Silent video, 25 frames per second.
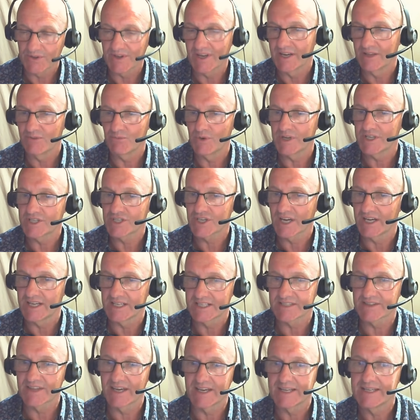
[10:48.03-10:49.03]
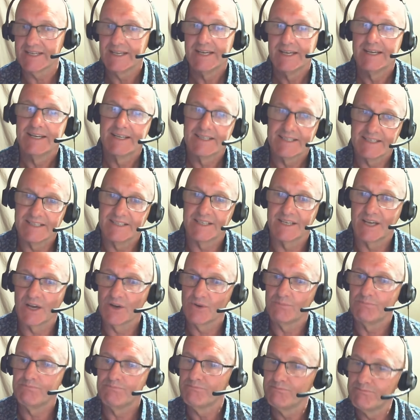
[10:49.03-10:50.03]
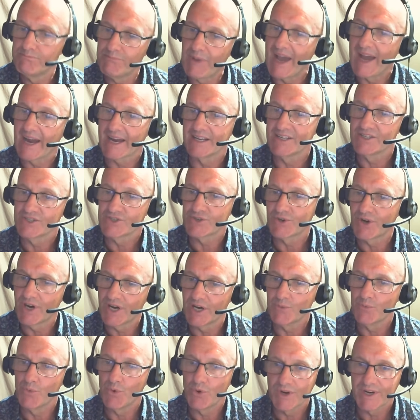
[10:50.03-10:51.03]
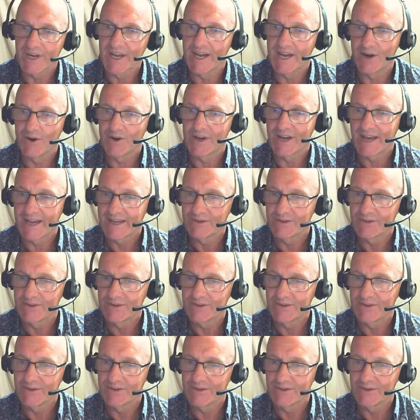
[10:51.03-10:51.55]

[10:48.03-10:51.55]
and in which case they need to go back and try and work out